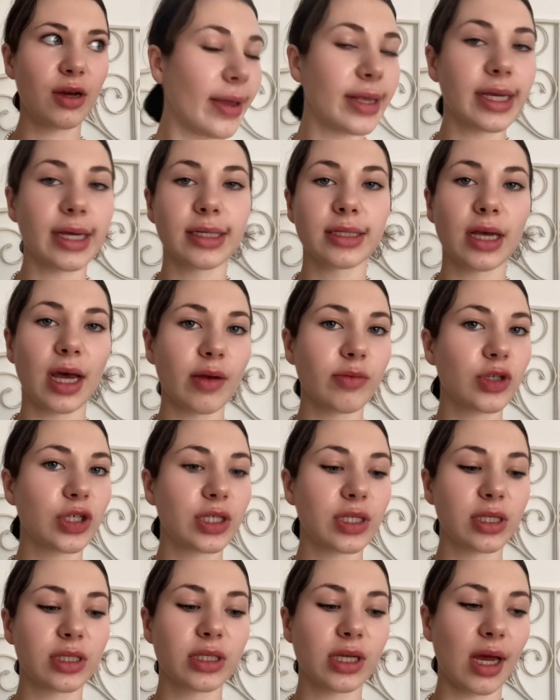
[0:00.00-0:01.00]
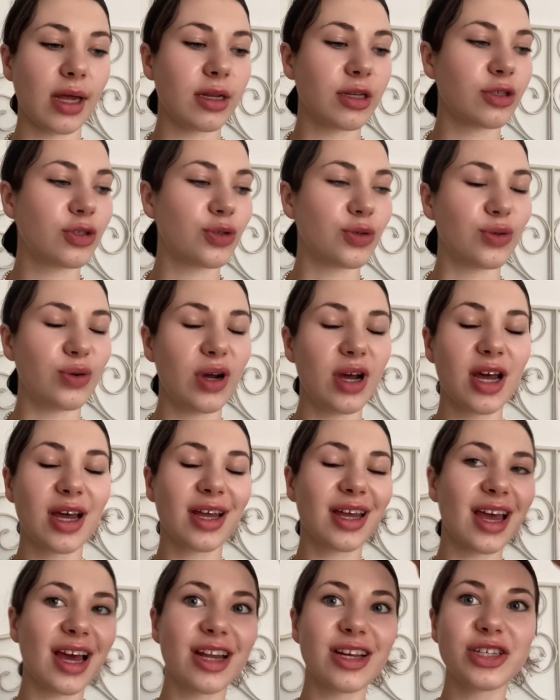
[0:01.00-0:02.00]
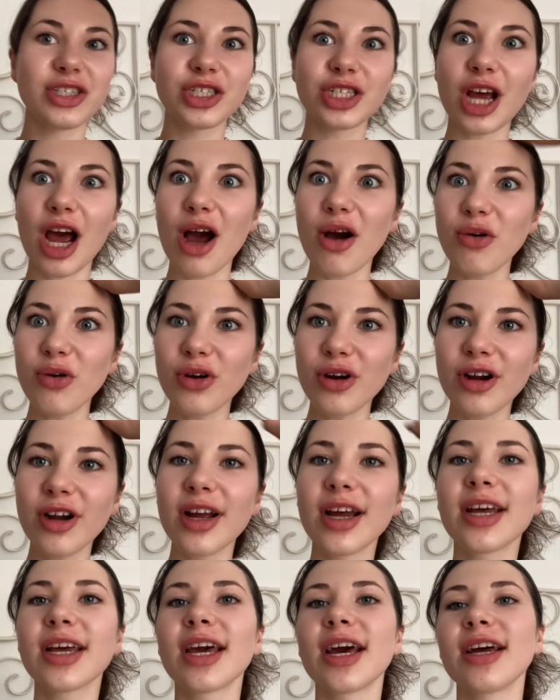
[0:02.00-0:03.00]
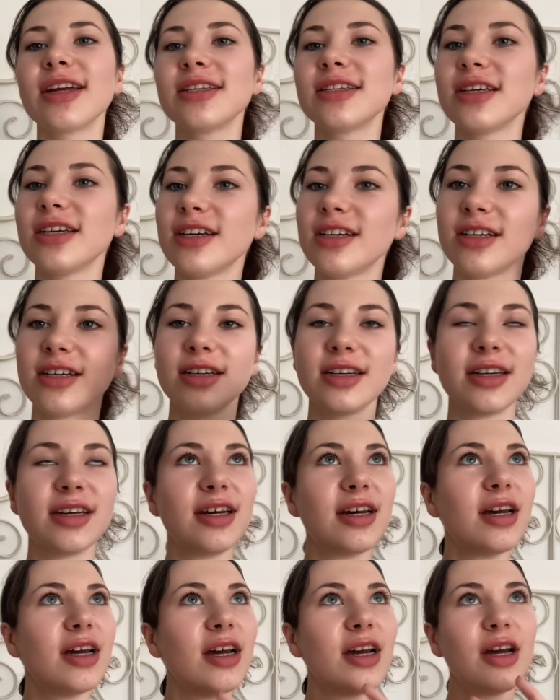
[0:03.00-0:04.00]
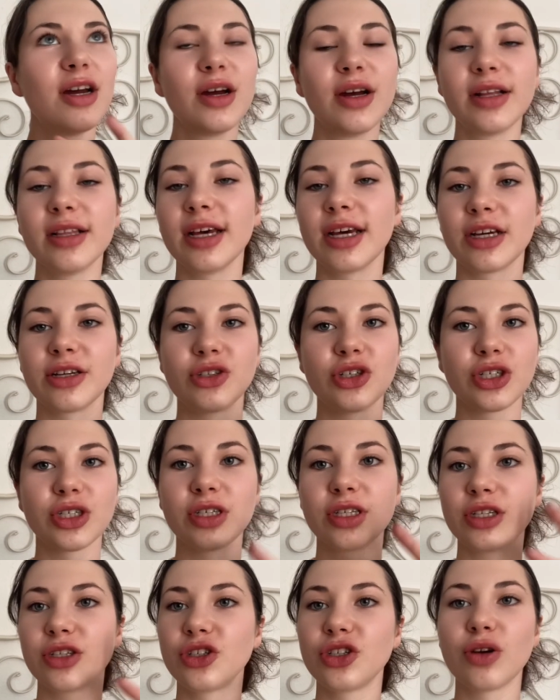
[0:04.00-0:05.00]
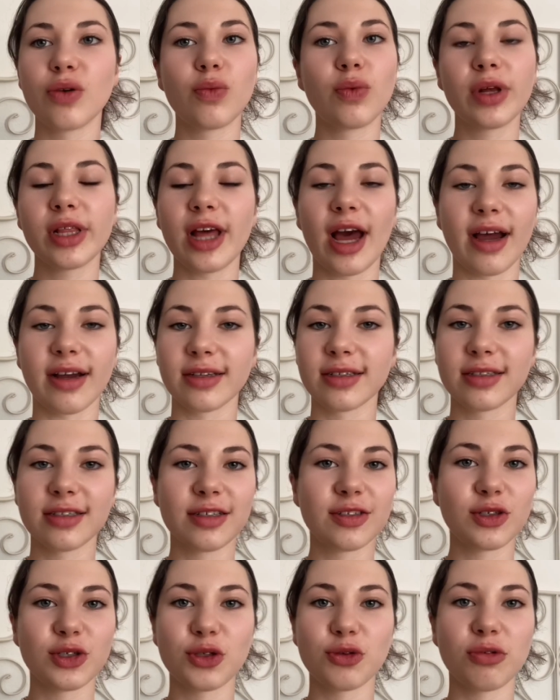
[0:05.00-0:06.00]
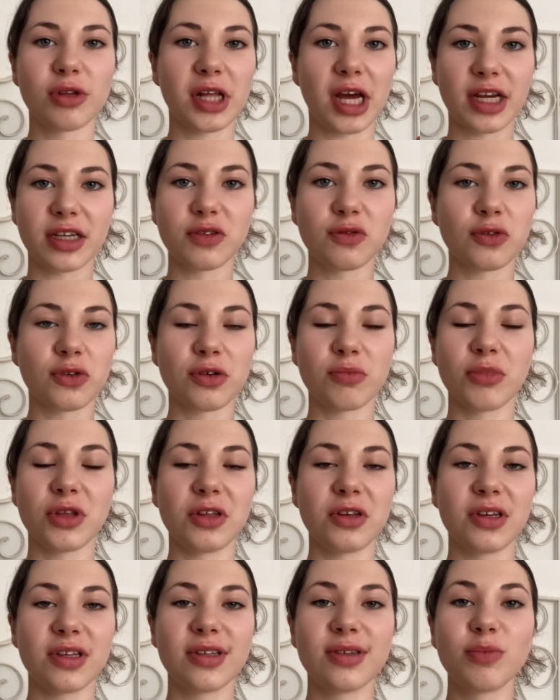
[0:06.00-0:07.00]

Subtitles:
And yes, I'm just excited to get a shower and get like just relax for a minute.